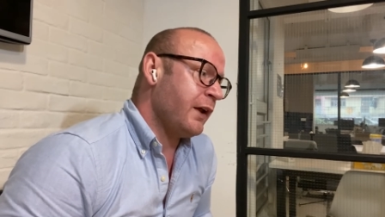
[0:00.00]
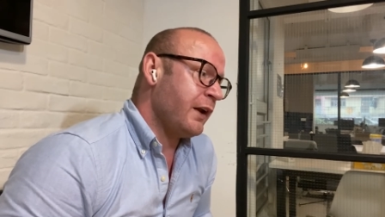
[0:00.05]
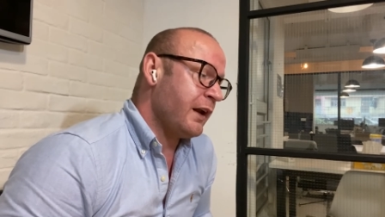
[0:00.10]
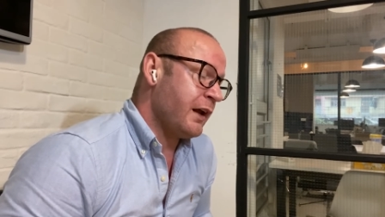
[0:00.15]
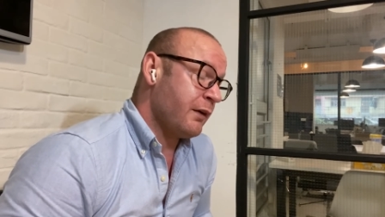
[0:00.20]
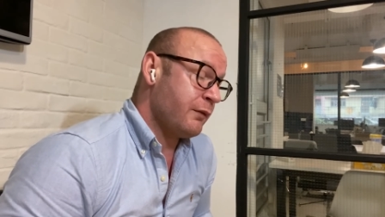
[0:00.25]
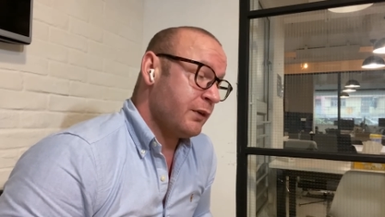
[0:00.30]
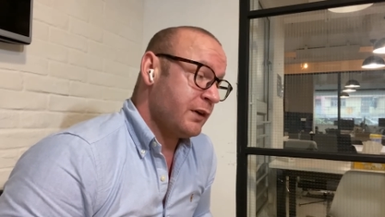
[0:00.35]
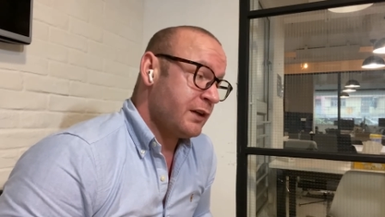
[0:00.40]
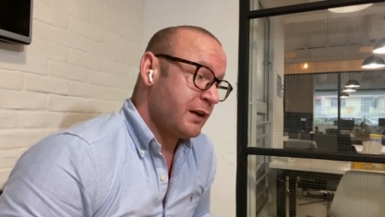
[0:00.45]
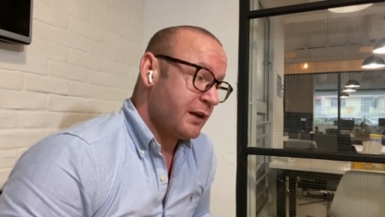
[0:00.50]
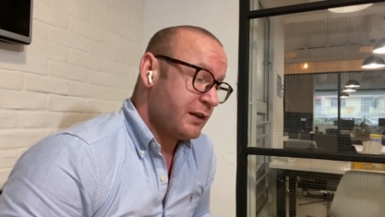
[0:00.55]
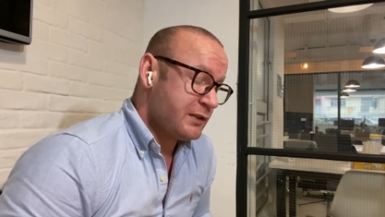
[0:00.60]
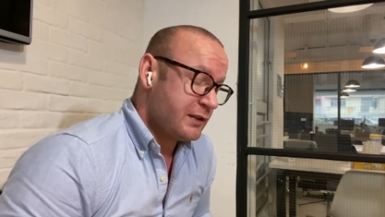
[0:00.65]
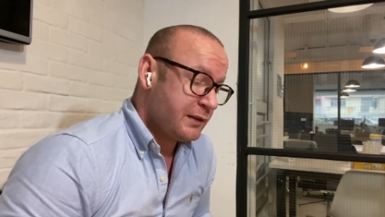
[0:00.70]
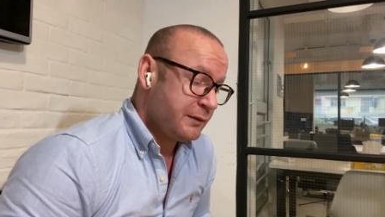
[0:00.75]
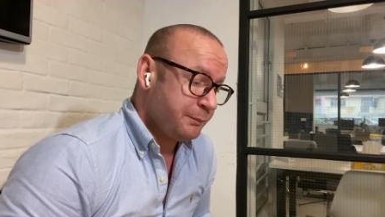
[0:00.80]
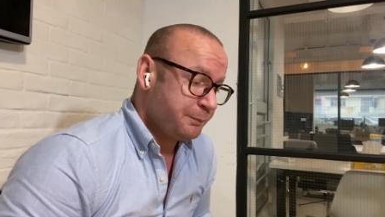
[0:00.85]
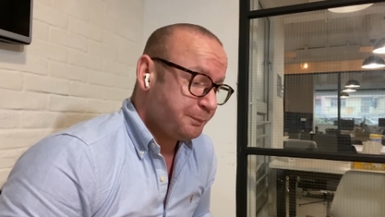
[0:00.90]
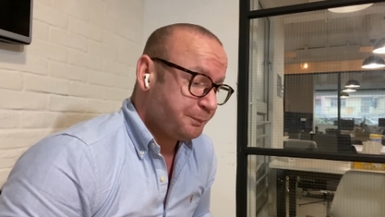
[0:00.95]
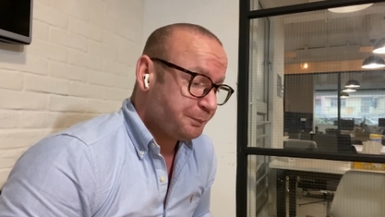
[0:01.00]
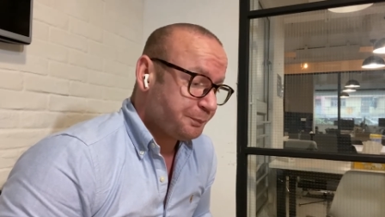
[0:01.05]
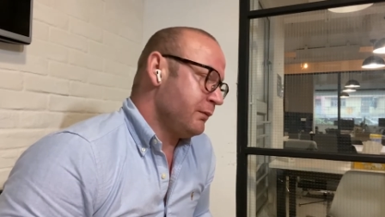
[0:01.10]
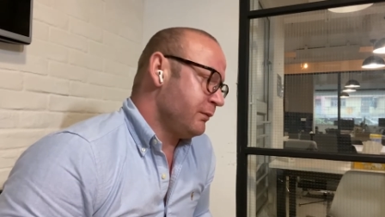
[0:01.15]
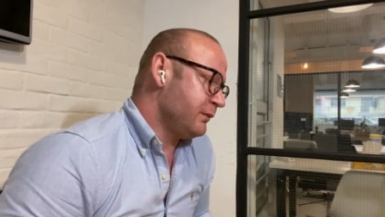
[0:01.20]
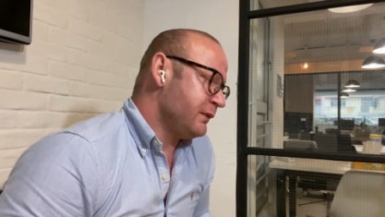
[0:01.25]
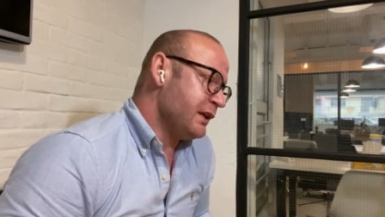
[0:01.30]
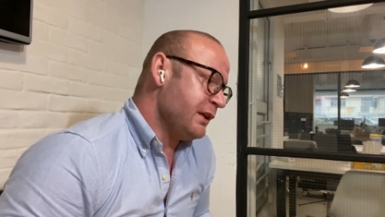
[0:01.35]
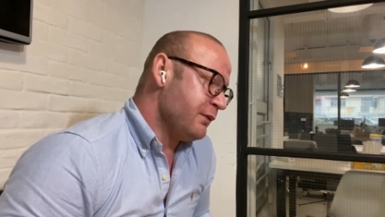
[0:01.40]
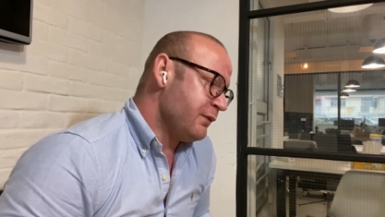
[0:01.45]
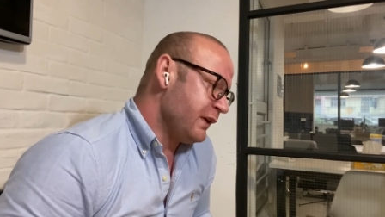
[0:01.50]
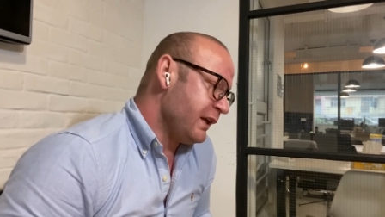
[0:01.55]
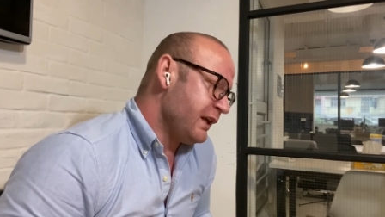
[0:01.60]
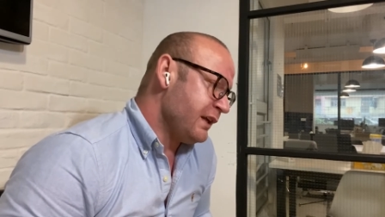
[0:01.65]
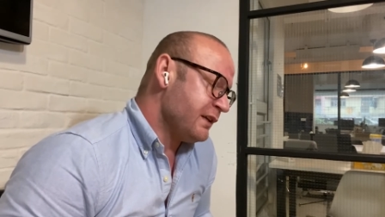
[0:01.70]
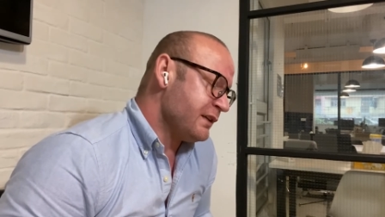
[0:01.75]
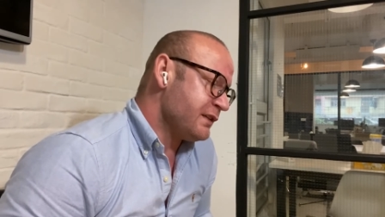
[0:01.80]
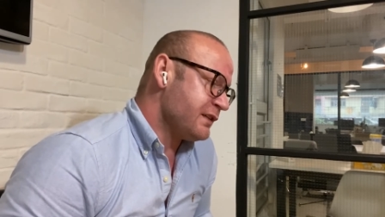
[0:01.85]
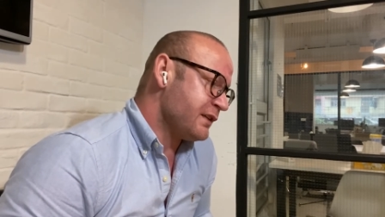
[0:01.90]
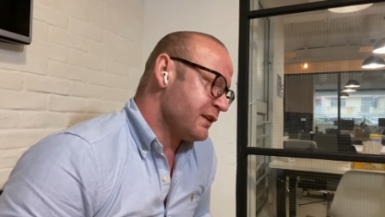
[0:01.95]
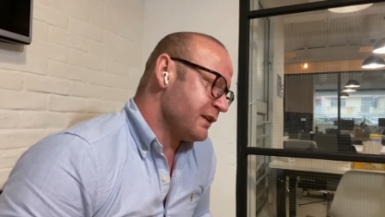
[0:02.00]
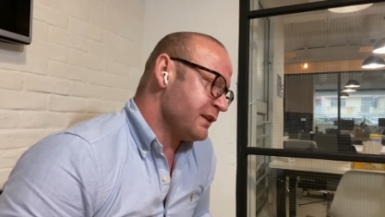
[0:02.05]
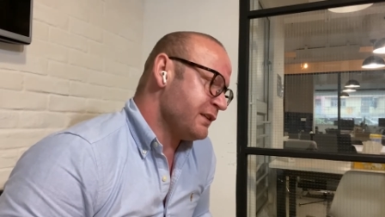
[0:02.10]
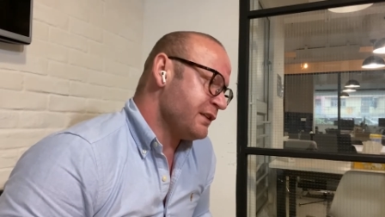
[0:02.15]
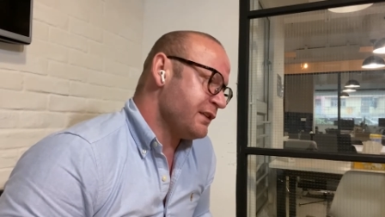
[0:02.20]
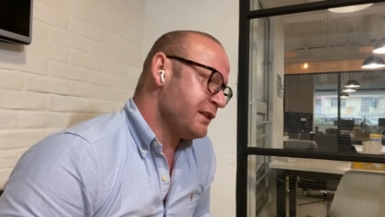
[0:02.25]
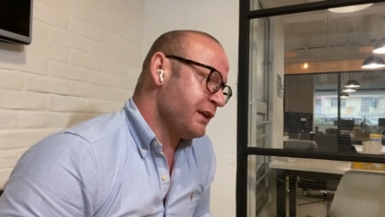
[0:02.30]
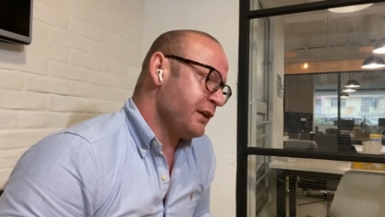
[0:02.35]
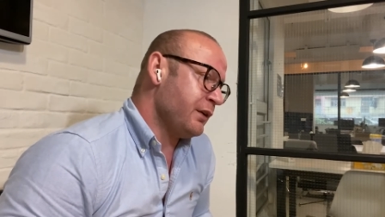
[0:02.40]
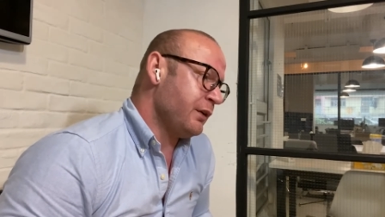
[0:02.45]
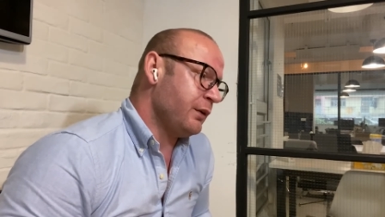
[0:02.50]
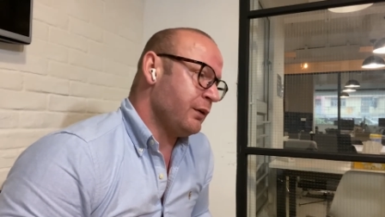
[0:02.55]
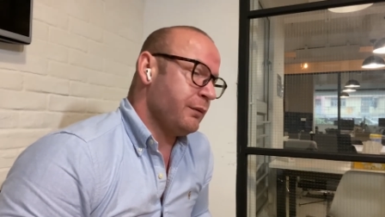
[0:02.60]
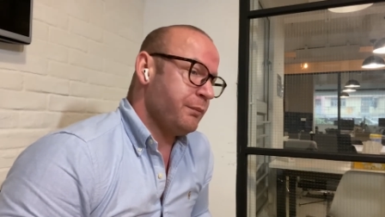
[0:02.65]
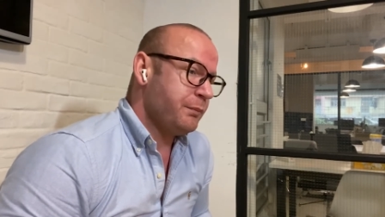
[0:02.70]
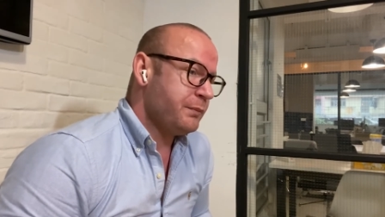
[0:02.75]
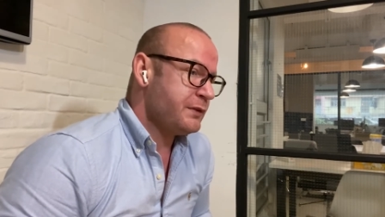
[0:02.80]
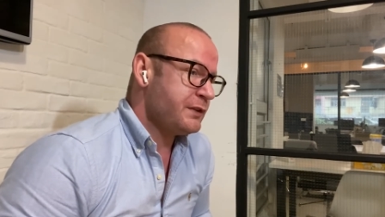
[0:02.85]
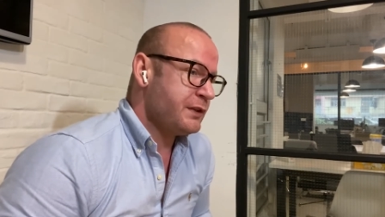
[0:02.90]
advertising. TV is still